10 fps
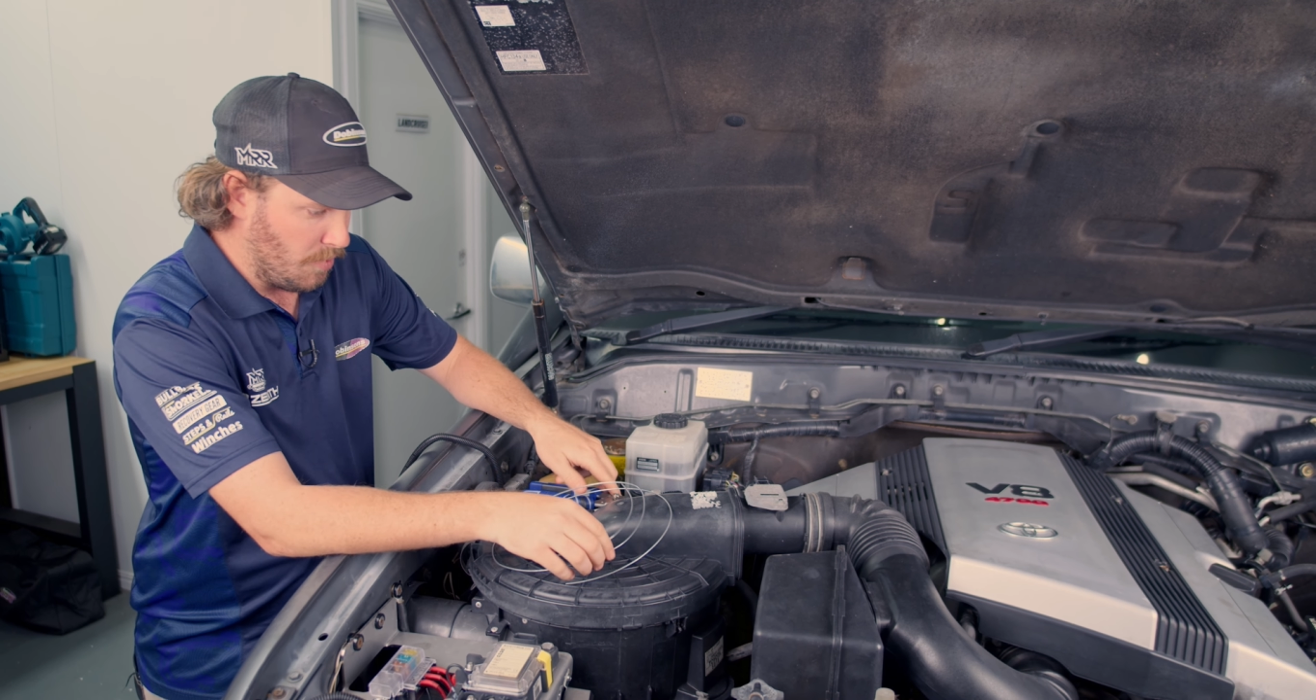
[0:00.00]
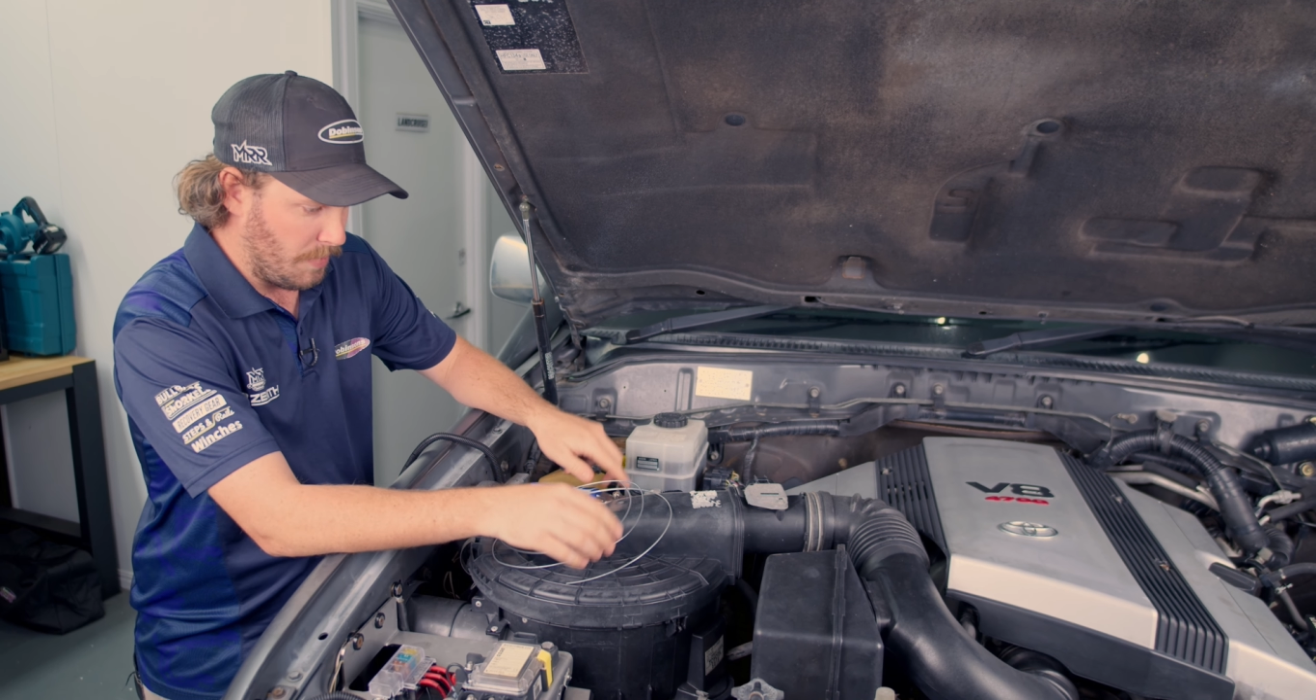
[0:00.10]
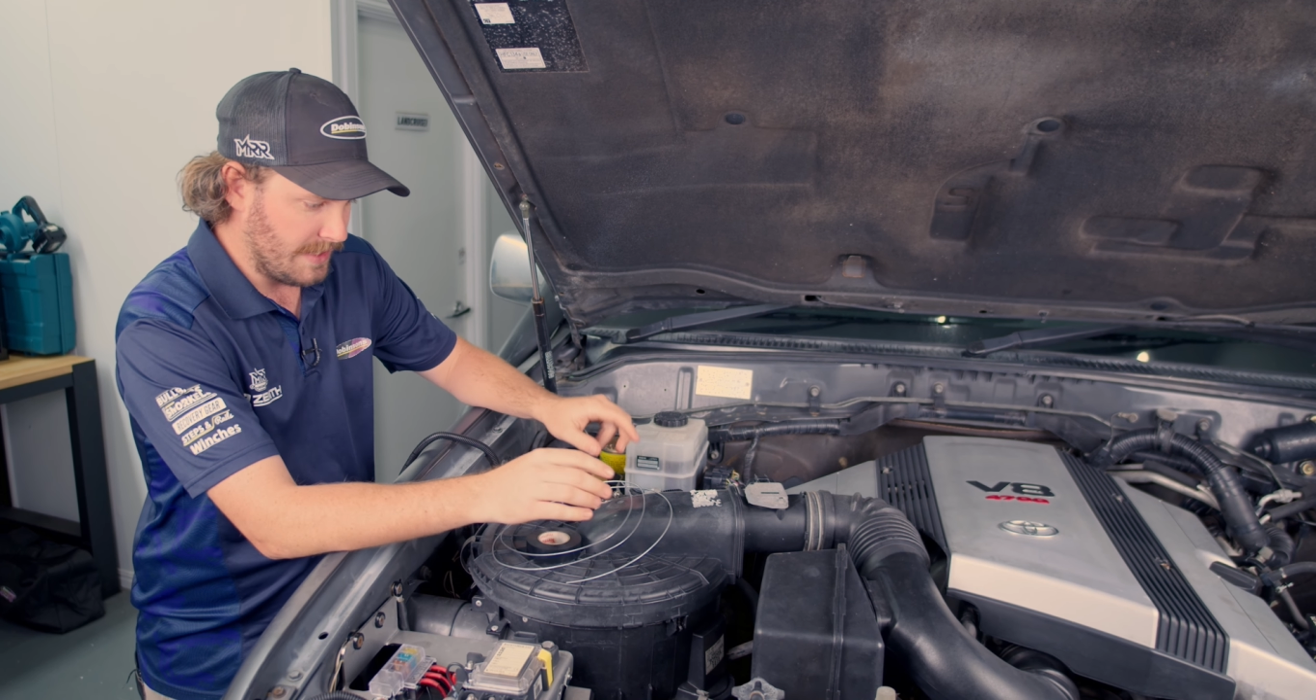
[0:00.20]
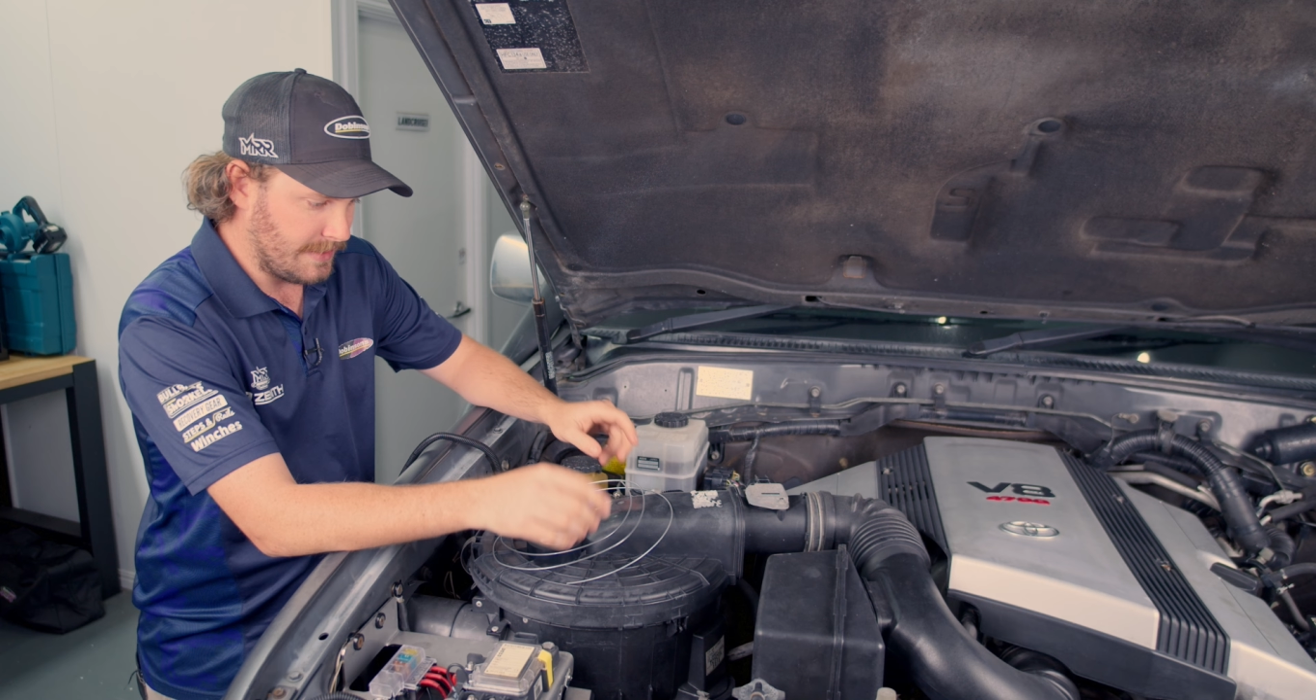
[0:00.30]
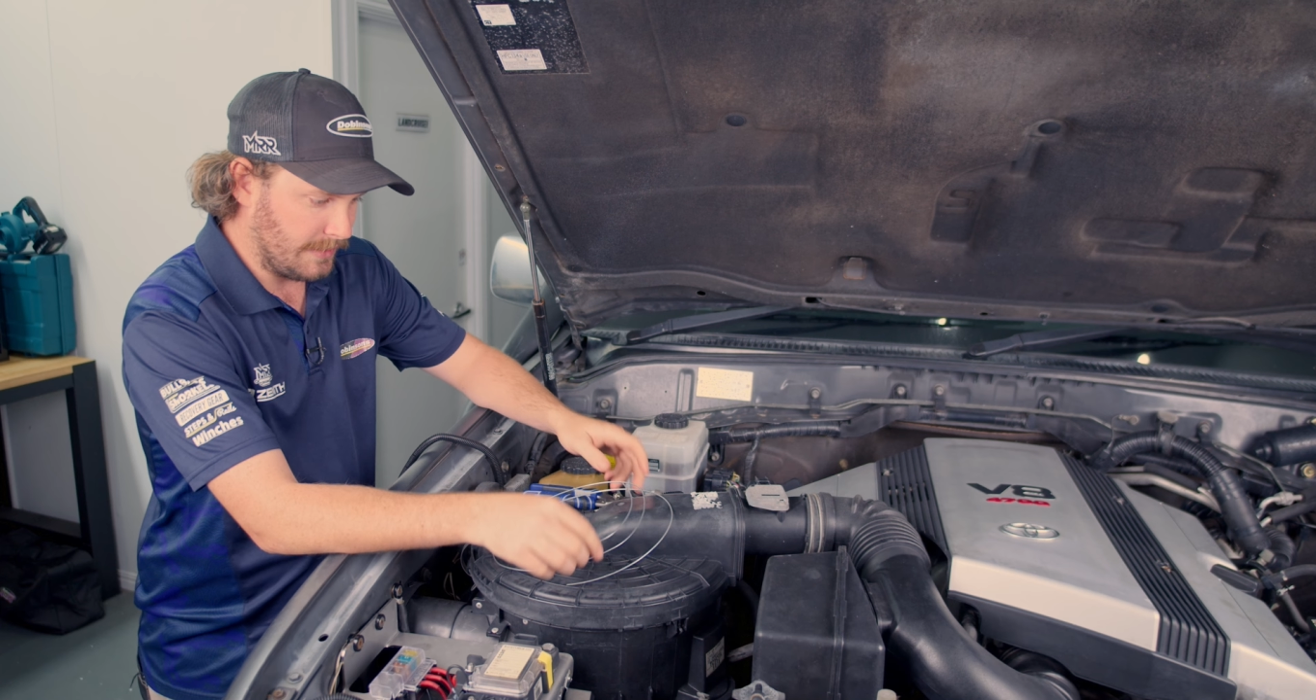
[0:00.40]

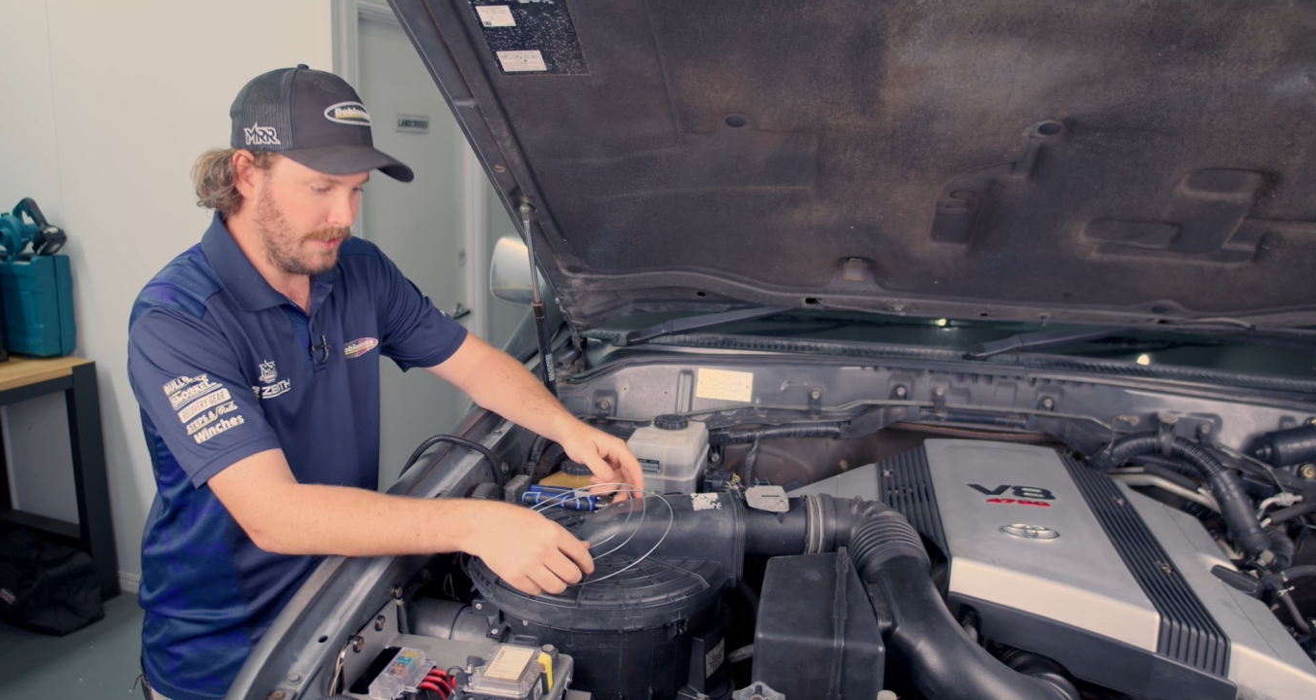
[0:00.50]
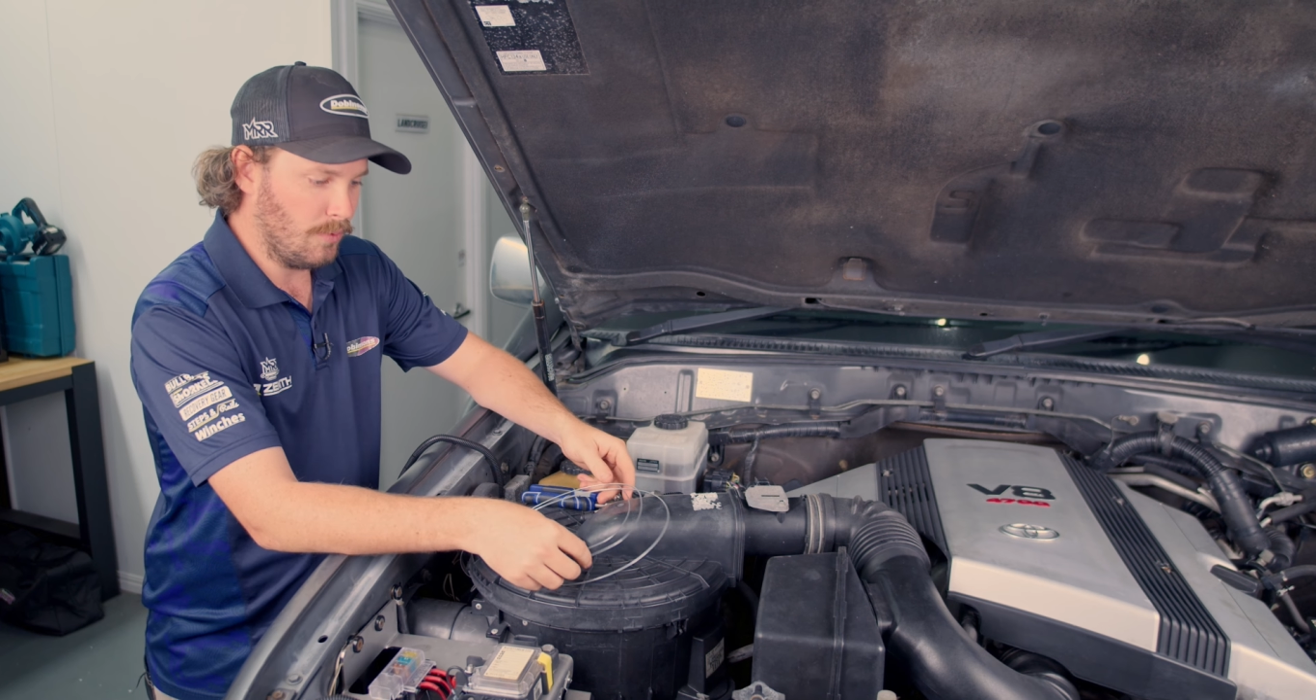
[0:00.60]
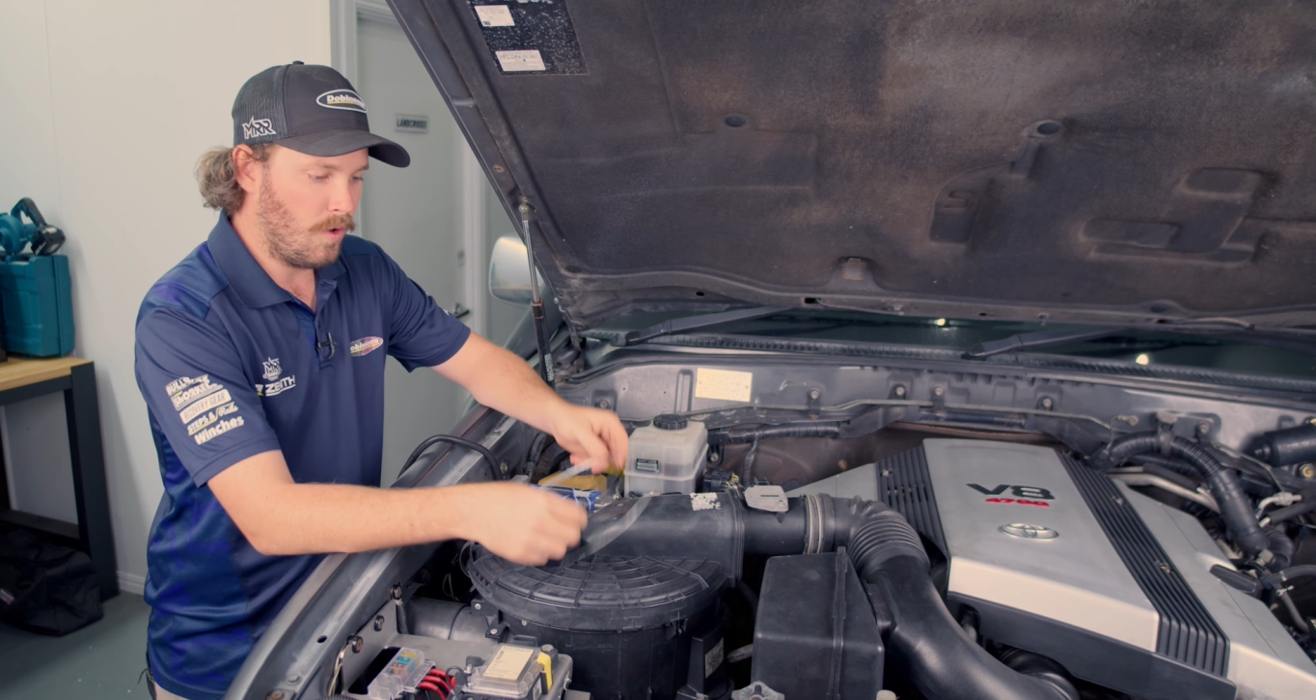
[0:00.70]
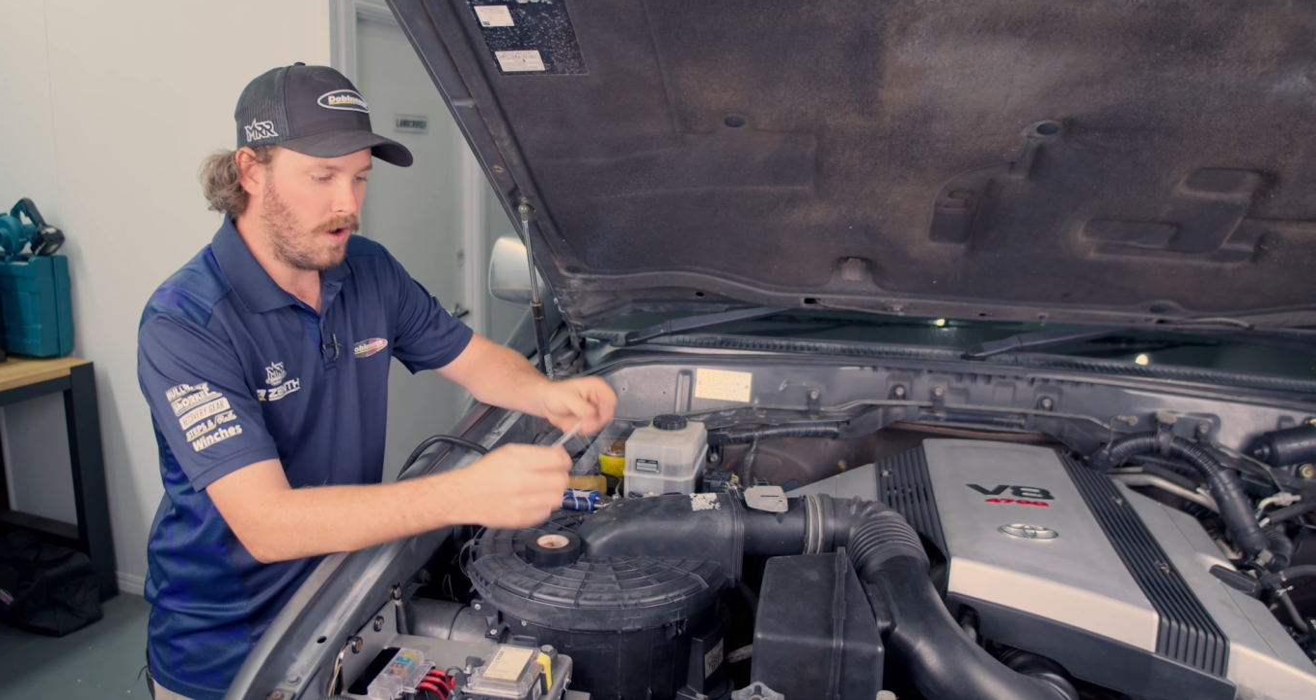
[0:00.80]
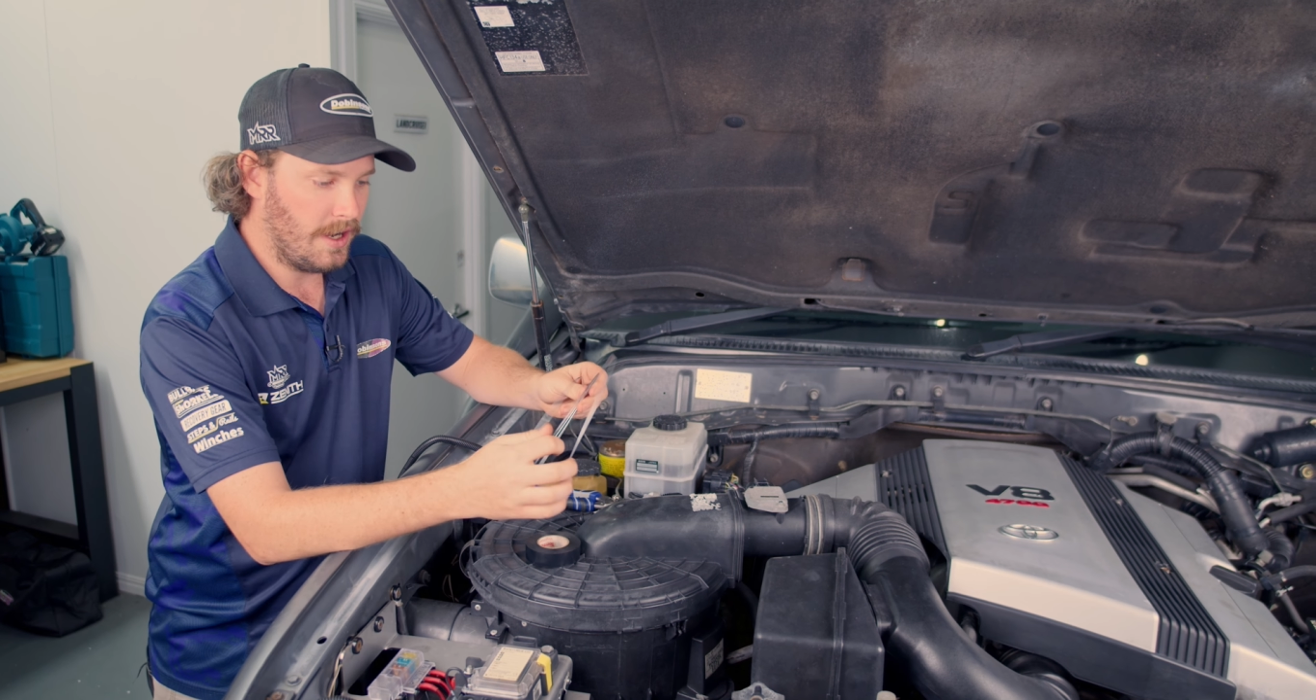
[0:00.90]
Basically, the
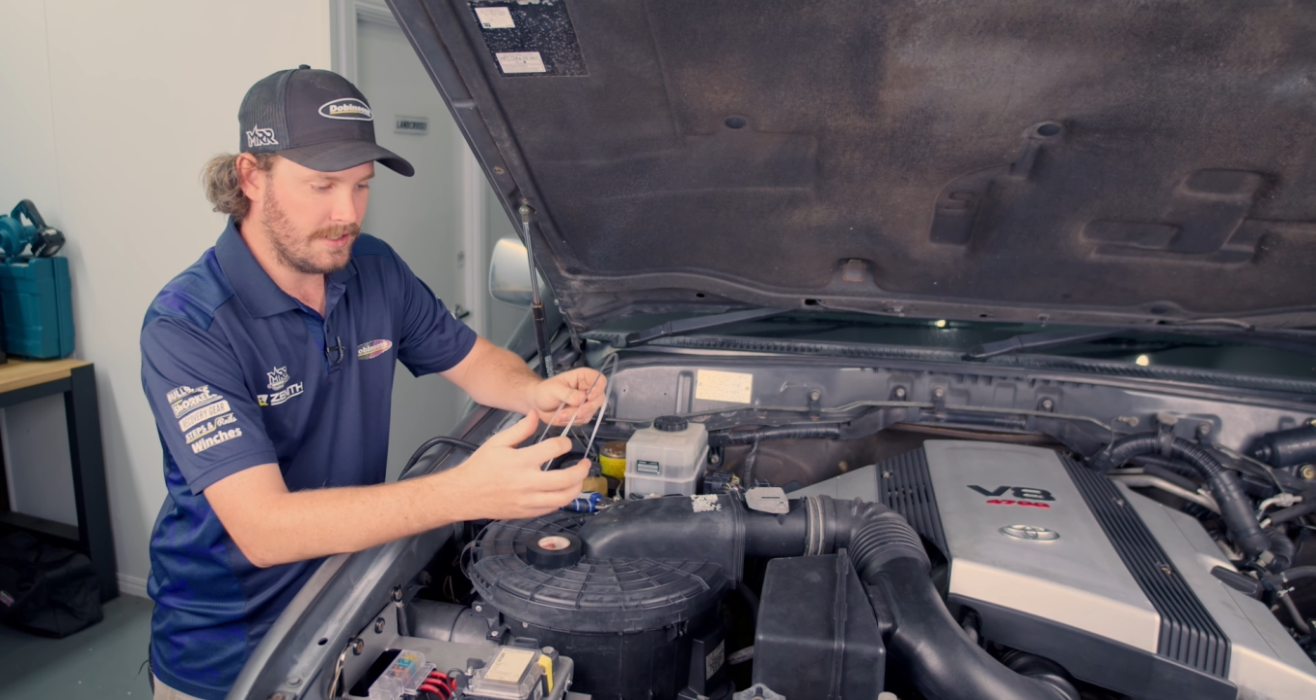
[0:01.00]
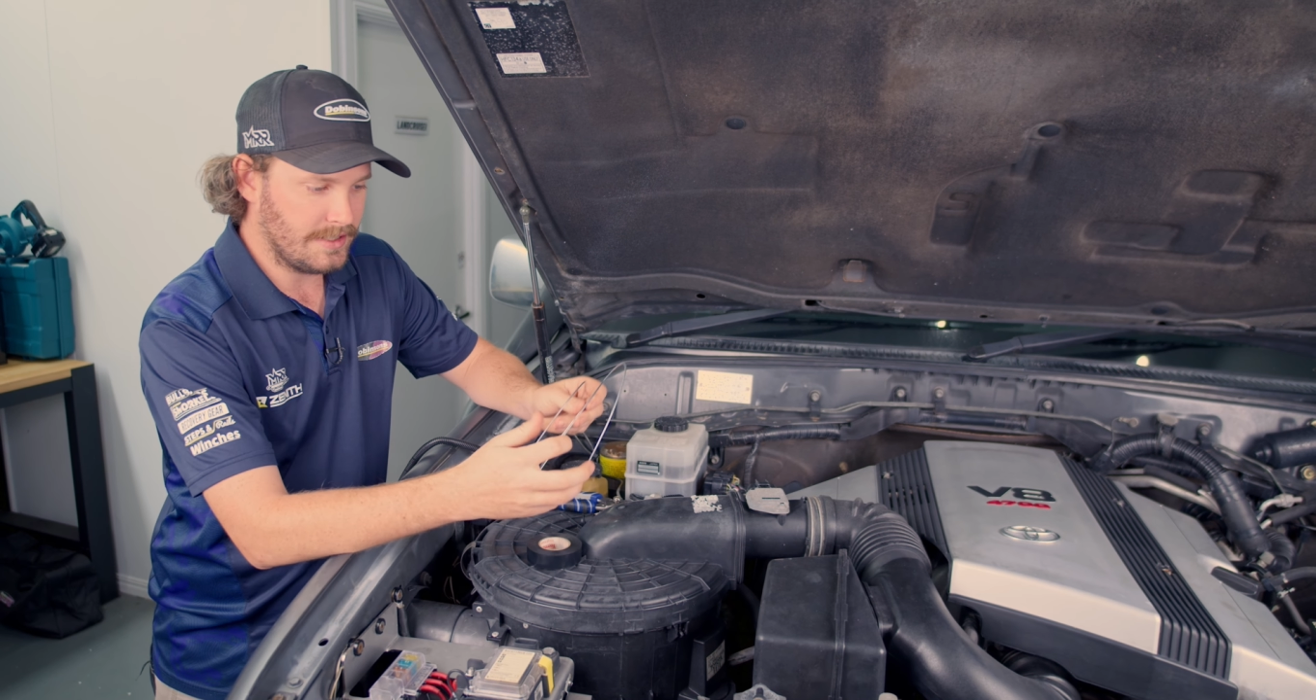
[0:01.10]
wire